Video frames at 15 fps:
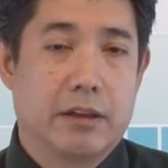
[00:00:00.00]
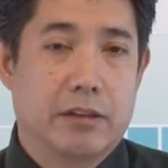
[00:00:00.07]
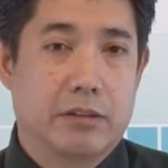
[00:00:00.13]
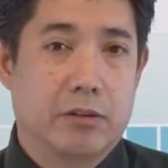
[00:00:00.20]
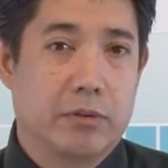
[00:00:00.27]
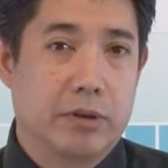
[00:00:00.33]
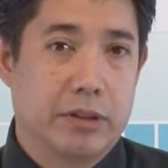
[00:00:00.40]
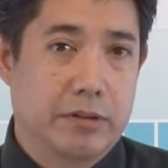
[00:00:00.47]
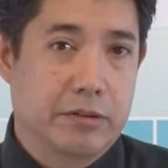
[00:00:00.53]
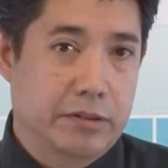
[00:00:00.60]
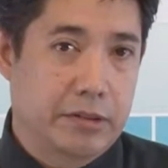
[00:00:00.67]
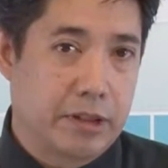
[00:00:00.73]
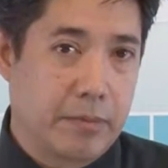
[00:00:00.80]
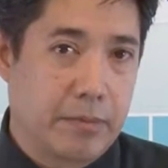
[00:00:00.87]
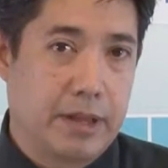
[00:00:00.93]
So when there's
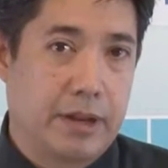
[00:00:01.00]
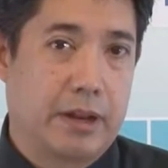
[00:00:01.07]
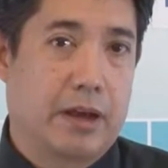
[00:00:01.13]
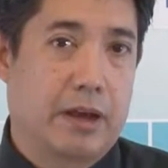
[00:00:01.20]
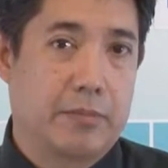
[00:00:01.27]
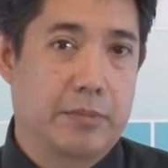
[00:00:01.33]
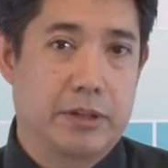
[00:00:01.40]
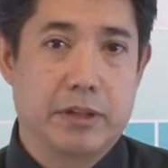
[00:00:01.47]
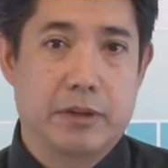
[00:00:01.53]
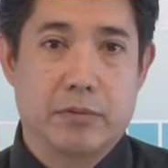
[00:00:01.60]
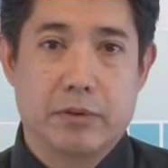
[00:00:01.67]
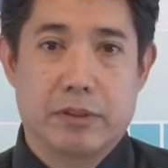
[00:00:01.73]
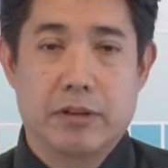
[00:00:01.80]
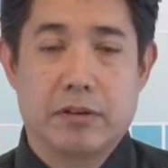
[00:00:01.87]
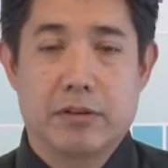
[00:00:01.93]
some anomaly
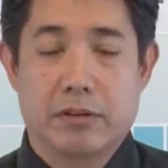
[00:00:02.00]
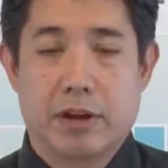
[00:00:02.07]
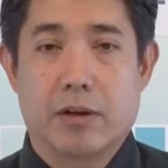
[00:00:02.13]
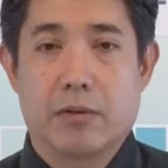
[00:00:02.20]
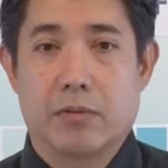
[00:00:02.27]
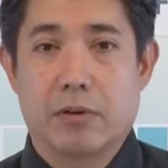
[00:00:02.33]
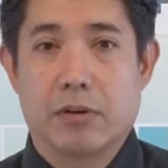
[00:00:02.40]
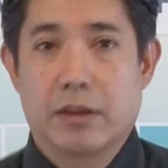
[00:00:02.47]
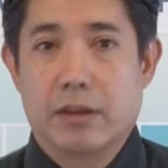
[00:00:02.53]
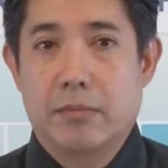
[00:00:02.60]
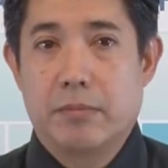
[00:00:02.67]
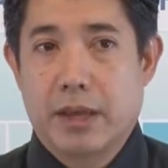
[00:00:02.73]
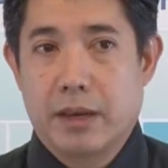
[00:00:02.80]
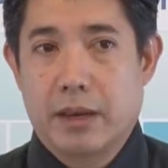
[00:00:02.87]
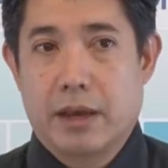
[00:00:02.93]
within your network, you
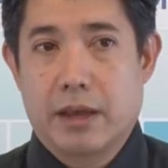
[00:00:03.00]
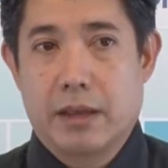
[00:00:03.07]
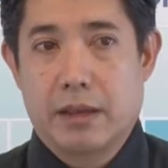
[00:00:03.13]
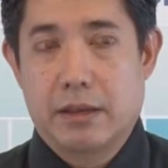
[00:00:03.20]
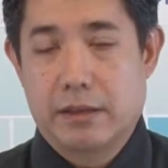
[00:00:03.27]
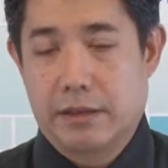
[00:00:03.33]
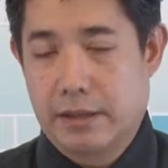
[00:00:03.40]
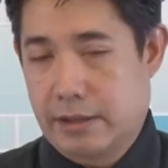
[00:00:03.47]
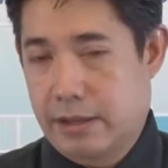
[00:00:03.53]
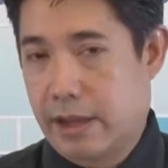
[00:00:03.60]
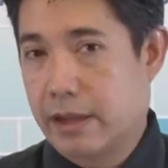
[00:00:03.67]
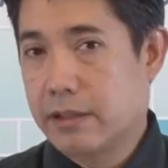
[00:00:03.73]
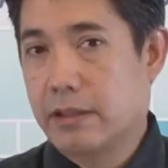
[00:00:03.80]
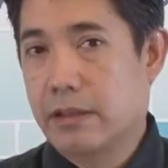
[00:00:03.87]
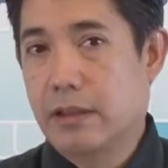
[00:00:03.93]
may not
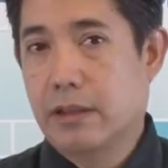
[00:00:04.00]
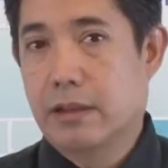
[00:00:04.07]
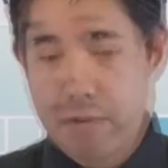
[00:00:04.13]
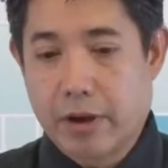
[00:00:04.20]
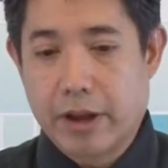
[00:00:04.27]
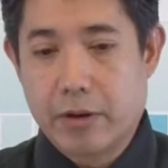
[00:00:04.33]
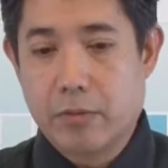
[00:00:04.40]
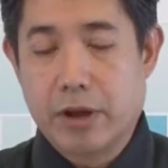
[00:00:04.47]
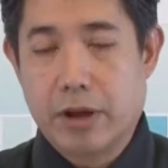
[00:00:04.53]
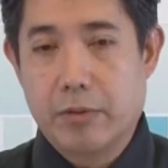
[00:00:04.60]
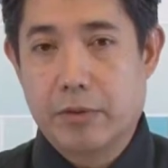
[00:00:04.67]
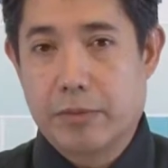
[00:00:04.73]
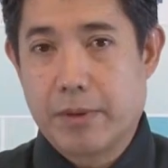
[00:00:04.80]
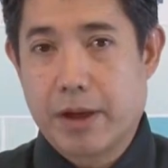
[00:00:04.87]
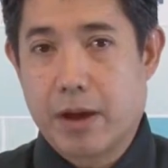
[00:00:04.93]
detect it right away
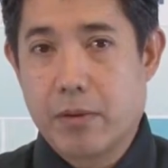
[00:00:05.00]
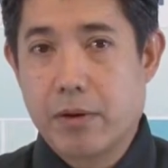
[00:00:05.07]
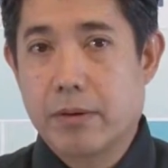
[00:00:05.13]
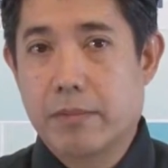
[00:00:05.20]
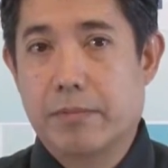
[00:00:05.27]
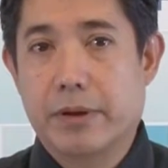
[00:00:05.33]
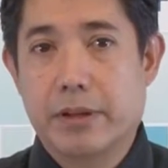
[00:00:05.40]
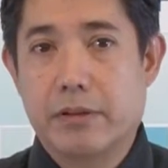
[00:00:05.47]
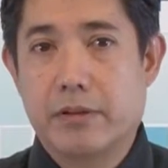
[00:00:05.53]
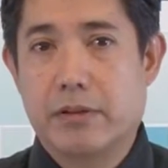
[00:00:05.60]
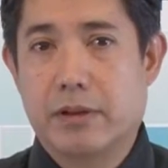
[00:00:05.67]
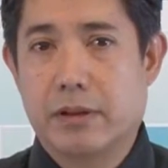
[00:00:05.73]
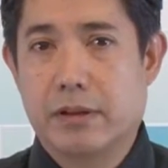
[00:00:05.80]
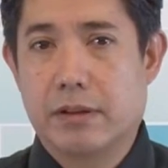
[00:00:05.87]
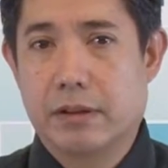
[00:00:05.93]
with malware, but you
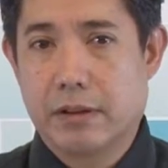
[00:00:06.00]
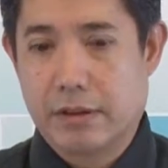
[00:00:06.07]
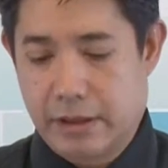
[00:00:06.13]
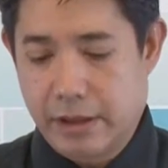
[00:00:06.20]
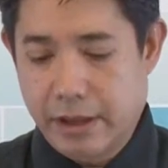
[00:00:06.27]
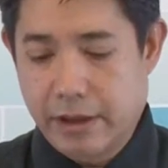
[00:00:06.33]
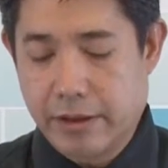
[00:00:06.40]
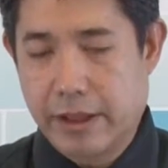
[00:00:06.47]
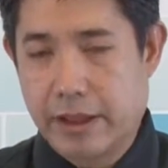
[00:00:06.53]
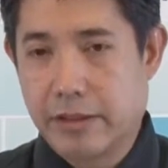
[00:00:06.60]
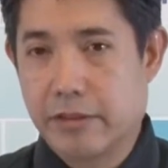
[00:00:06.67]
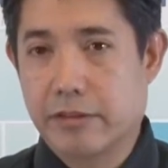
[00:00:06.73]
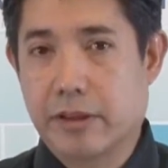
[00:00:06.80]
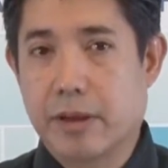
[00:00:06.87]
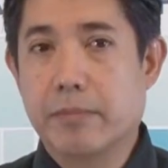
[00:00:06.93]
can tell that
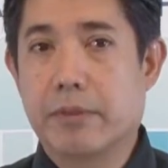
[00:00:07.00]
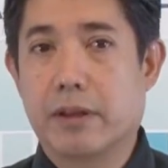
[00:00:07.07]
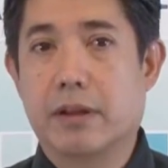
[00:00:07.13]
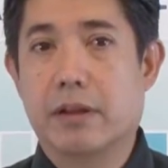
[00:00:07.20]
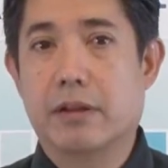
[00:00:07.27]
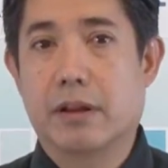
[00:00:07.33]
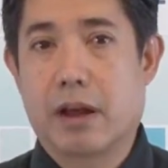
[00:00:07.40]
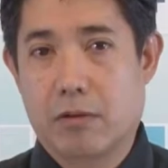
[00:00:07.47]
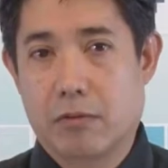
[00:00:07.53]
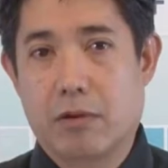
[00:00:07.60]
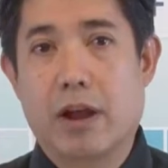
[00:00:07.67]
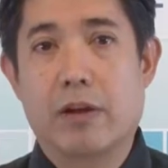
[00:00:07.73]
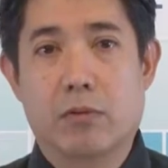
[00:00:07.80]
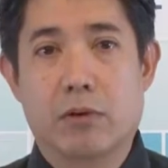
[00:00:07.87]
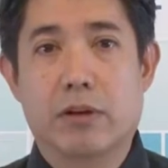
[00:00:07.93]
there's something not
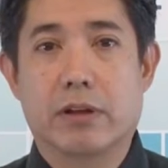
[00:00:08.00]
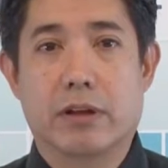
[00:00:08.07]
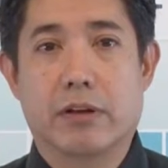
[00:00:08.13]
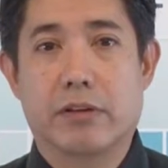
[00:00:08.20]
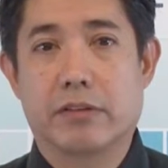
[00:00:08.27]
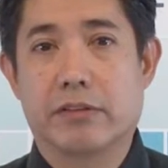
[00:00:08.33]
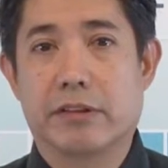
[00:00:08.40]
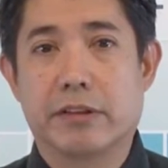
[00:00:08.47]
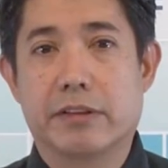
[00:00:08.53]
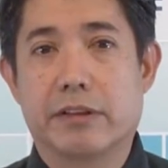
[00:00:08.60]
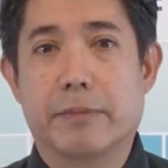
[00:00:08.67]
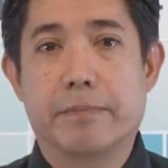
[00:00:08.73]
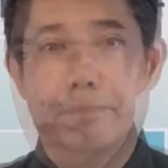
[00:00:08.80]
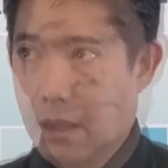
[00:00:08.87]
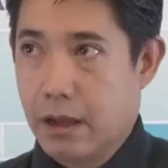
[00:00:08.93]
right working on your
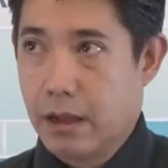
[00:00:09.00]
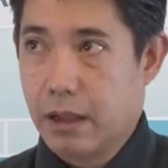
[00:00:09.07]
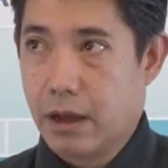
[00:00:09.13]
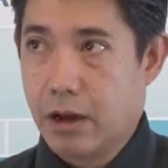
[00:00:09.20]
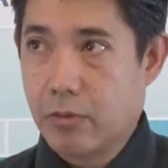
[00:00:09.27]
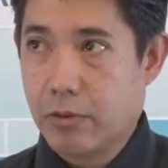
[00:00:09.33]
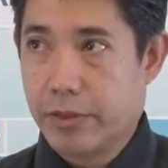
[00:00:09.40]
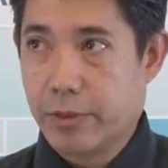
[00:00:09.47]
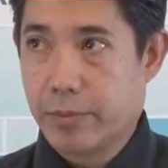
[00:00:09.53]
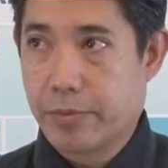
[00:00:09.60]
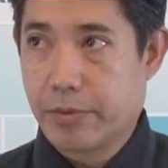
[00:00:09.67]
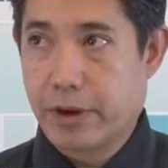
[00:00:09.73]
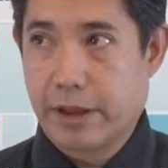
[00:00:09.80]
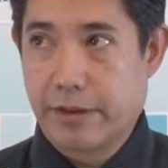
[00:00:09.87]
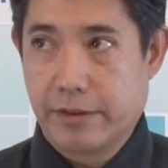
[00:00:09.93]
system. Along with the
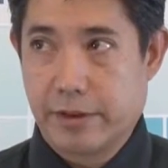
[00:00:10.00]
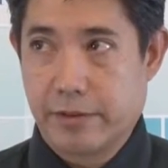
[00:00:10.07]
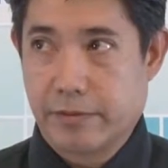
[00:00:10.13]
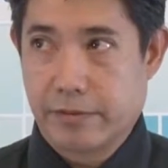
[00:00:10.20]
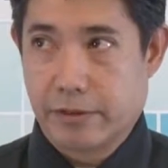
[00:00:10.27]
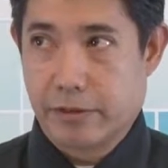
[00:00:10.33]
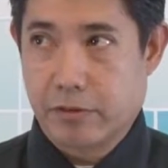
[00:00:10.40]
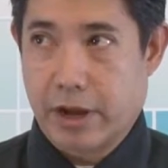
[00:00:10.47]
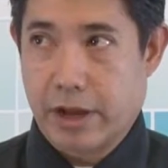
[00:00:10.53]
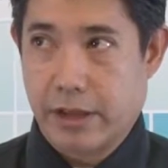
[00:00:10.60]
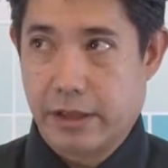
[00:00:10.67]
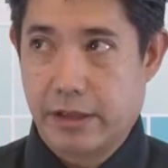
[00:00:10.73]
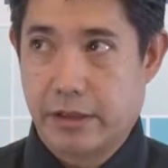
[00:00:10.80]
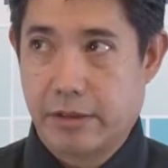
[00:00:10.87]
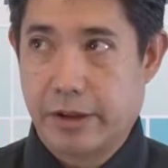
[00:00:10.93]
preemptive strike
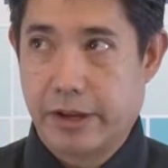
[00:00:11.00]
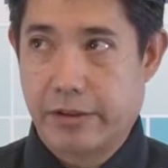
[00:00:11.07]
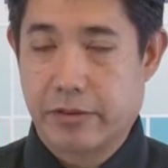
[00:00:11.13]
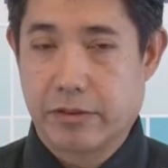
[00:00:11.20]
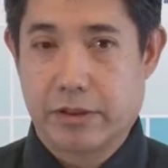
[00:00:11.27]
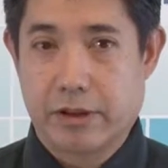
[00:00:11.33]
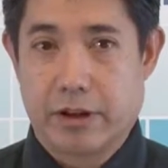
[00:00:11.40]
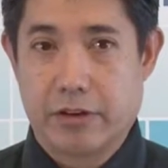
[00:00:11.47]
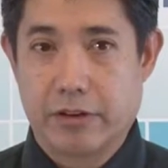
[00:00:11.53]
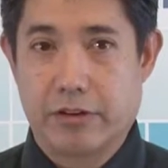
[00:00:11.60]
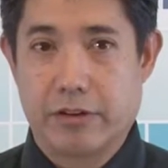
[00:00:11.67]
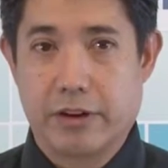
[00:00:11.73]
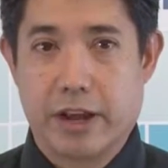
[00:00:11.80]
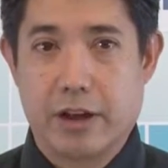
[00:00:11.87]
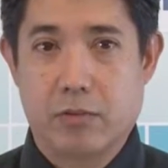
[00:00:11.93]
is to make sure that all your
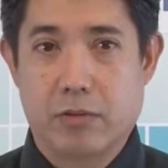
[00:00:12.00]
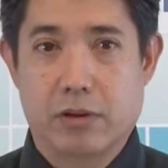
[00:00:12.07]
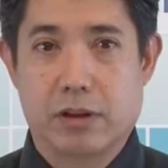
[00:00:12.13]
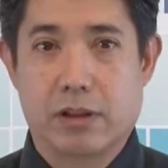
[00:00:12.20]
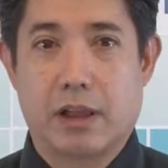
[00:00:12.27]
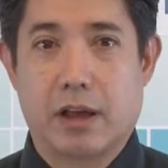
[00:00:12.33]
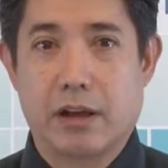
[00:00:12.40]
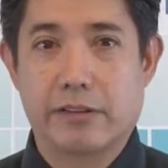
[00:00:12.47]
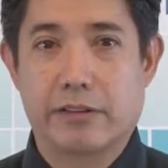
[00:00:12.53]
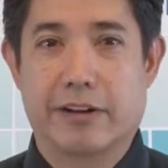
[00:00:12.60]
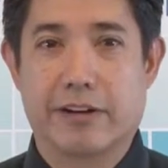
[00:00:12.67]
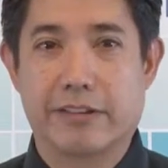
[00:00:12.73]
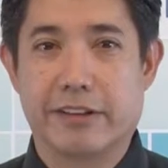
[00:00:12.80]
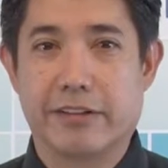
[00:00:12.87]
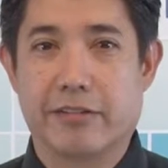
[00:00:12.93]
network clocks are
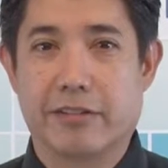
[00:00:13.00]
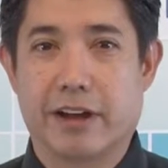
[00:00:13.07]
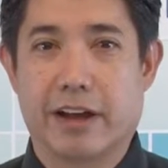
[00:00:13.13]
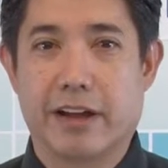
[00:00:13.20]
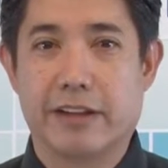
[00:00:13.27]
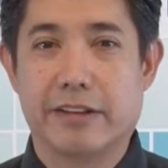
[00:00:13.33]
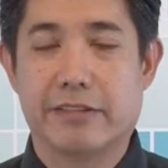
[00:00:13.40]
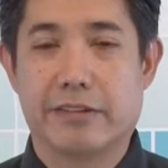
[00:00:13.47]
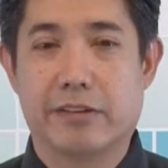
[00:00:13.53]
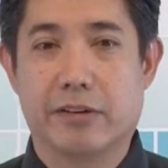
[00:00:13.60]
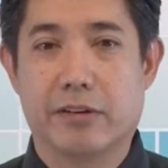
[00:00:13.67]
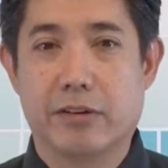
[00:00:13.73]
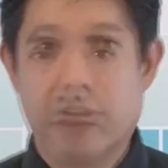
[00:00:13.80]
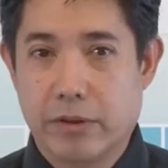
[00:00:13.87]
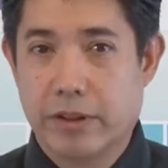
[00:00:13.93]
synchronized,
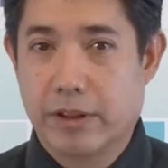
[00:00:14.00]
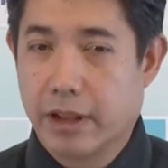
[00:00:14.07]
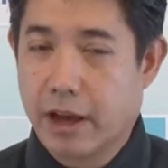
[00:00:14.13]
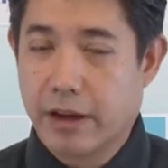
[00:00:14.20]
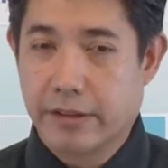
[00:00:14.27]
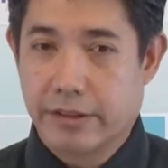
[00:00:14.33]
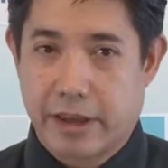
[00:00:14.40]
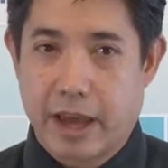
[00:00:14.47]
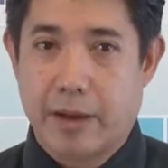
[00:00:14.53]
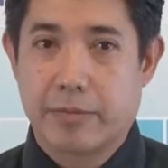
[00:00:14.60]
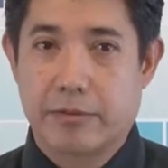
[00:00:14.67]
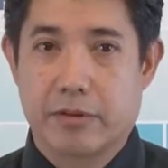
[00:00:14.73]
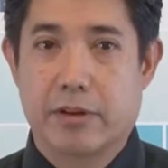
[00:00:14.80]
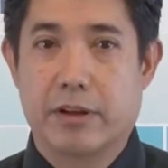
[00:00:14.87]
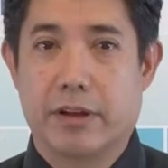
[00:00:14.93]
so when the logs
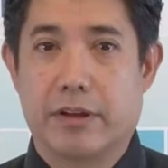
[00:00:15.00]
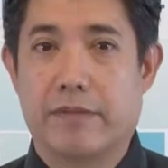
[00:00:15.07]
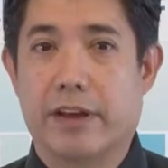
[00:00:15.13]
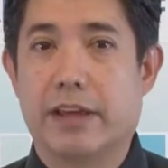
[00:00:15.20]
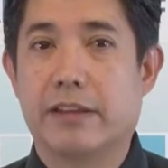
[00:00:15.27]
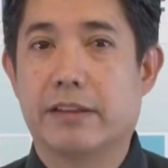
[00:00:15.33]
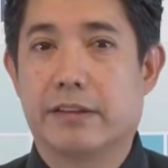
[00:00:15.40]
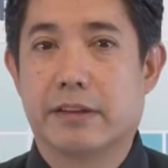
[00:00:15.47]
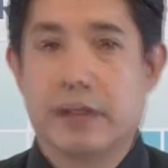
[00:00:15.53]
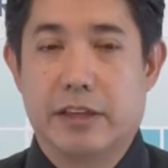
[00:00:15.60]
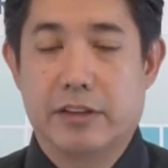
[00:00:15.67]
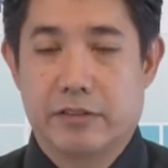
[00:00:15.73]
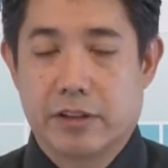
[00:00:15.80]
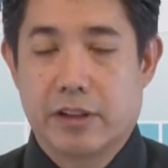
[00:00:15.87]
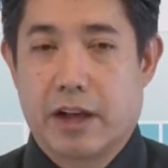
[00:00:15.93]
capture events,
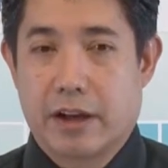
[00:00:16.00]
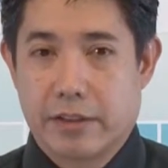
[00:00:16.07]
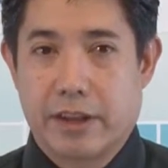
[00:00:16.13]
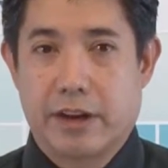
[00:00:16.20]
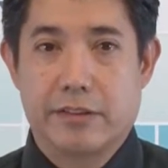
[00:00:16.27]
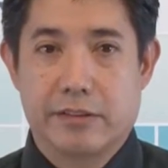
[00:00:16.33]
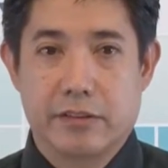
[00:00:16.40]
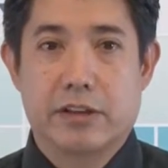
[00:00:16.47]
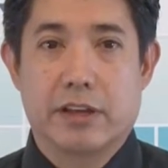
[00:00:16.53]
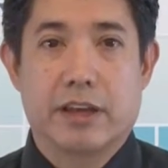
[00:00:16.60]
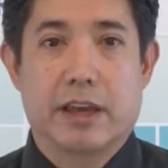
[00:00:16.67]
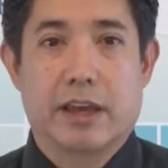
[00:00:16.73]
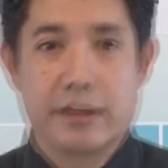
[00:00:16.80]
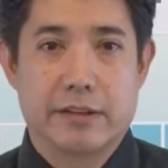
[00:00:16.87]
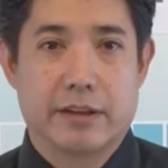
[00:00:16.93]
each clock that it's looking
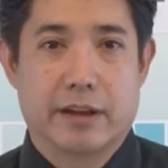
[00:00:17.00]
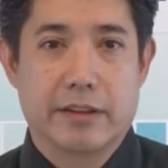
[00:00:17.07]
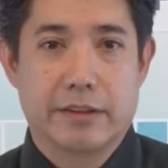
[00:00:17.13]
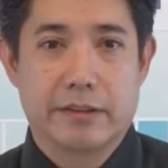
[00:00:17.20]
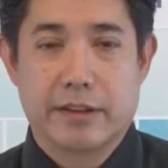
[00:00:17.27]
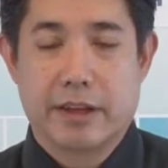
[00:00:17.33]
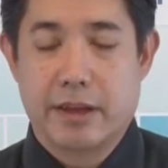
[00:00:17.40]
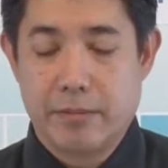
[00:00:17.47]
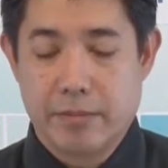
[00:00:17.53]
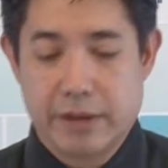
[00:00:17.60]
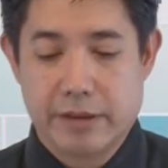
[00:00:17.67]
at is on the same